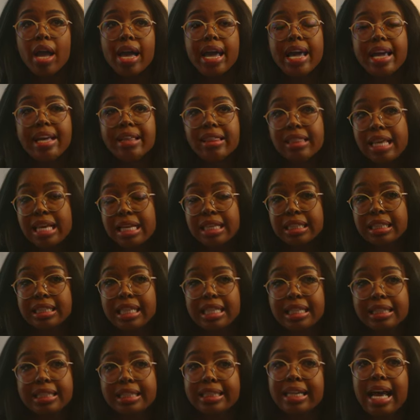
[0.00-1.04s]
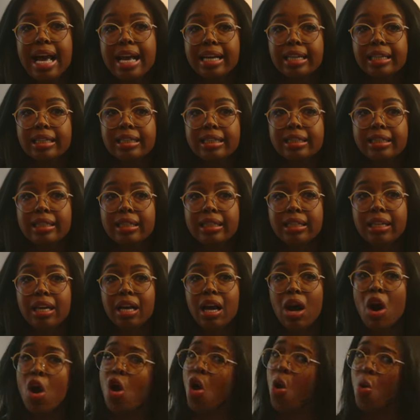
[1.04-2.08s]
He thinks that sex
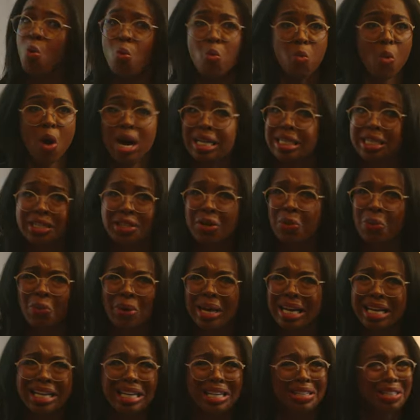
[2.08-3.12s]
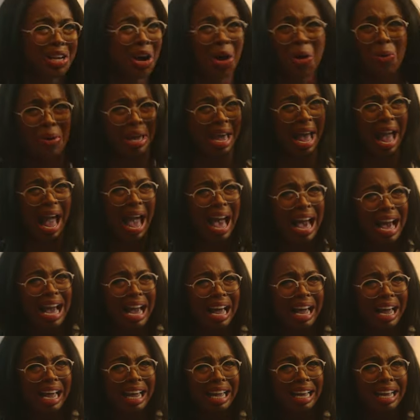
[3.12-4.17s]
once a week is
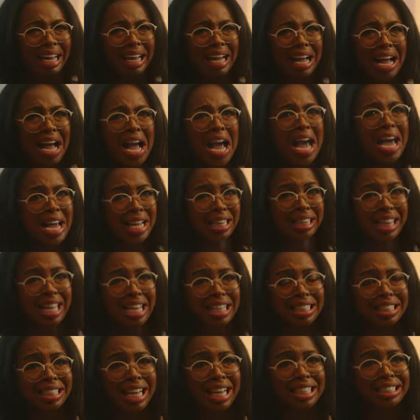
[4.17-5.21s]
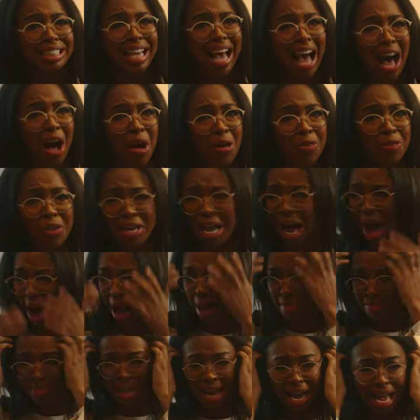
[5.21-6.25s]
okay. He thinks that's healthy.
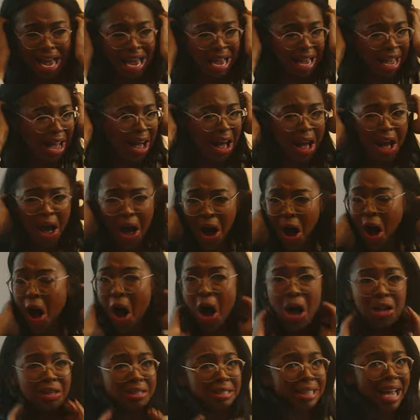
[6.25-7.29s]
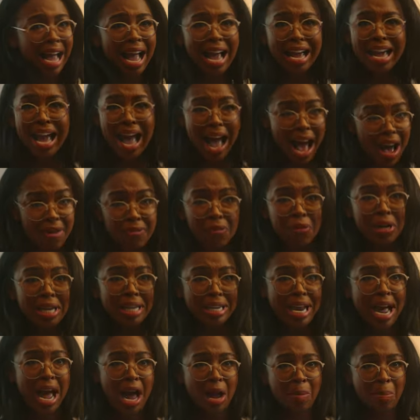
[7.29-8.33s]
I'm like, all day,
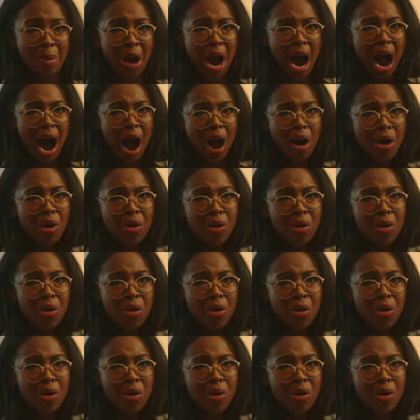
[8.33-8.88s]
every day, bro.